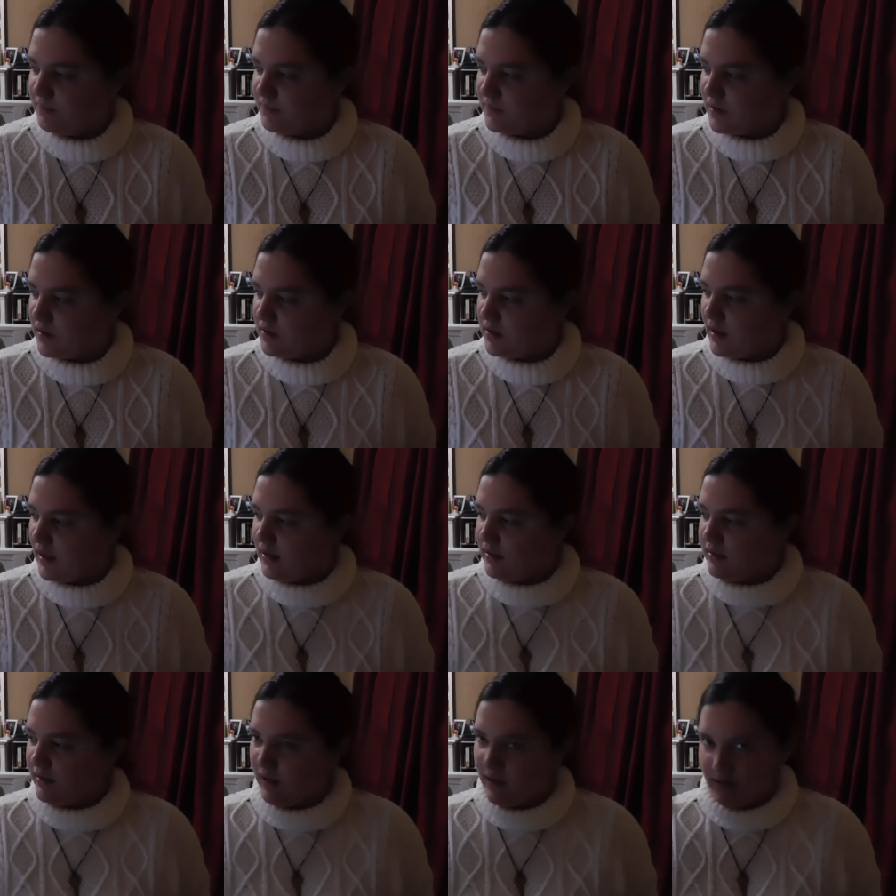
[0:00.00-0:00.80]
Because um, he
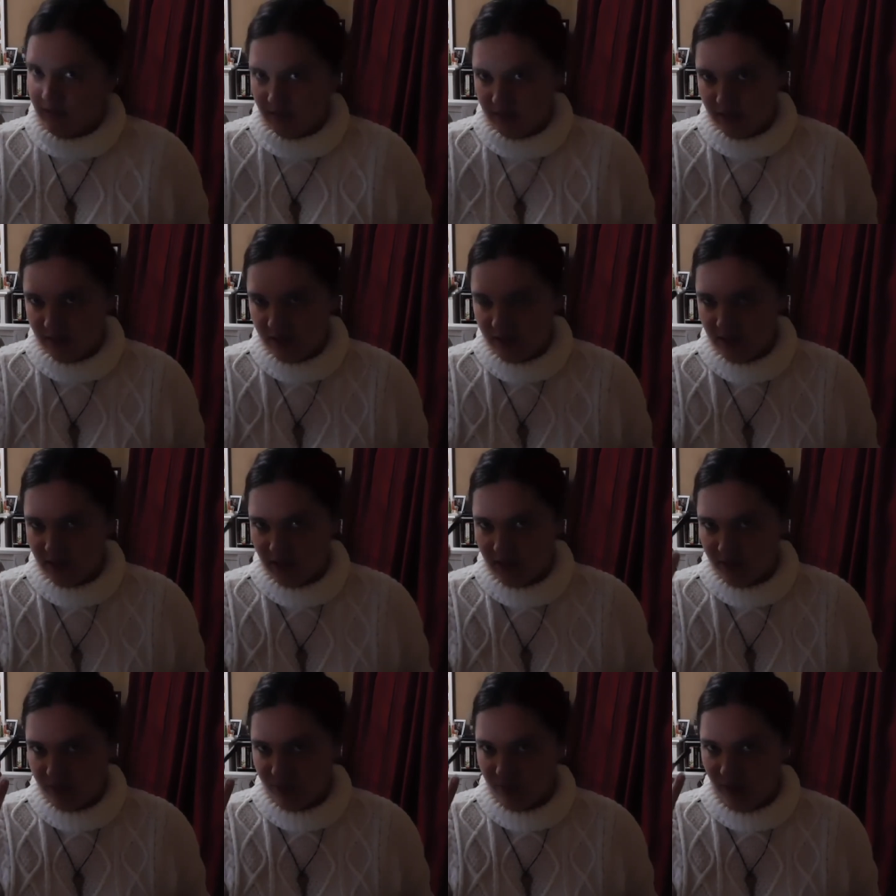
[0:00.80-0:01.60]
has that
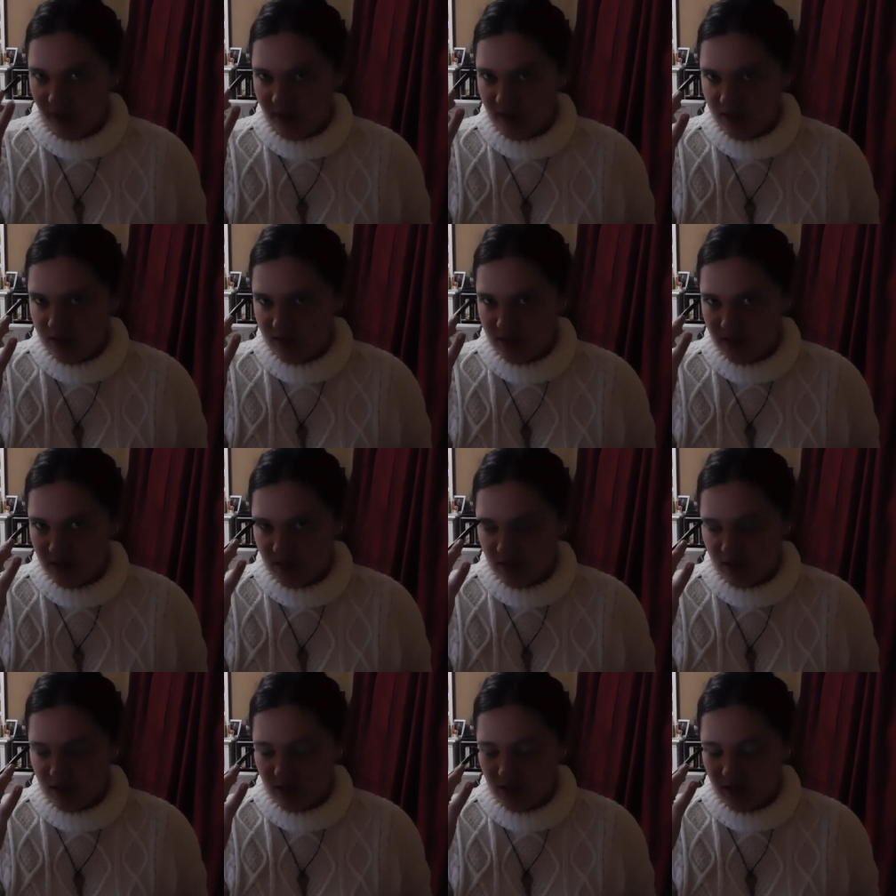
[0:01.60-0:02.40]
like right in
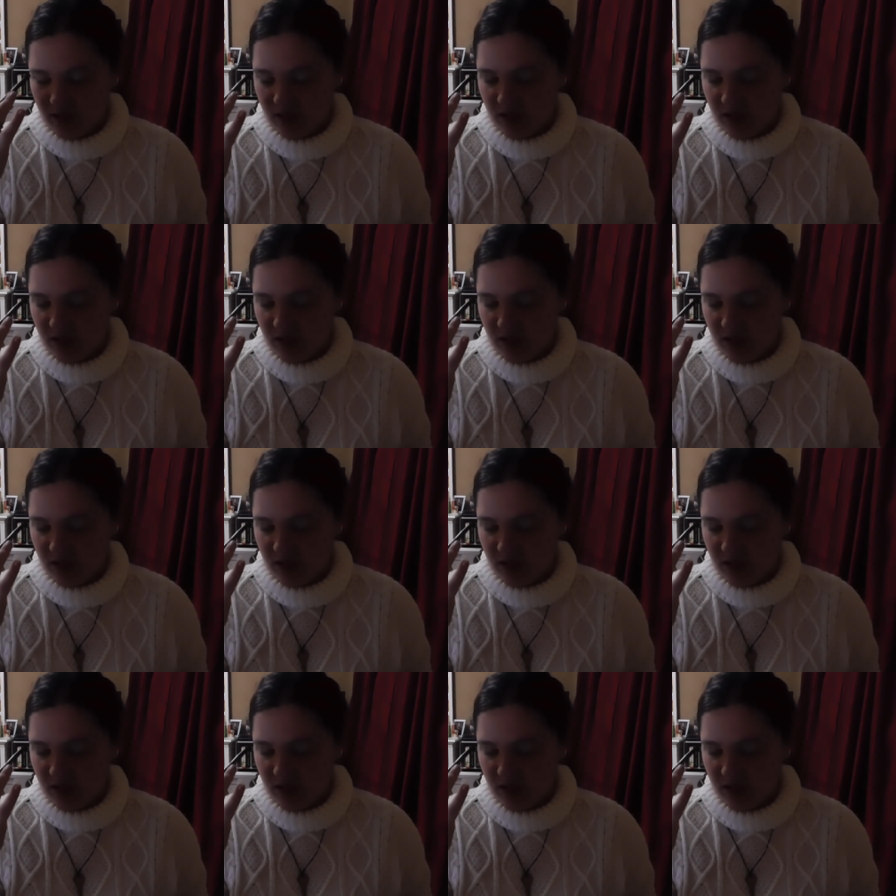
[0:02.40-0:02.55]
the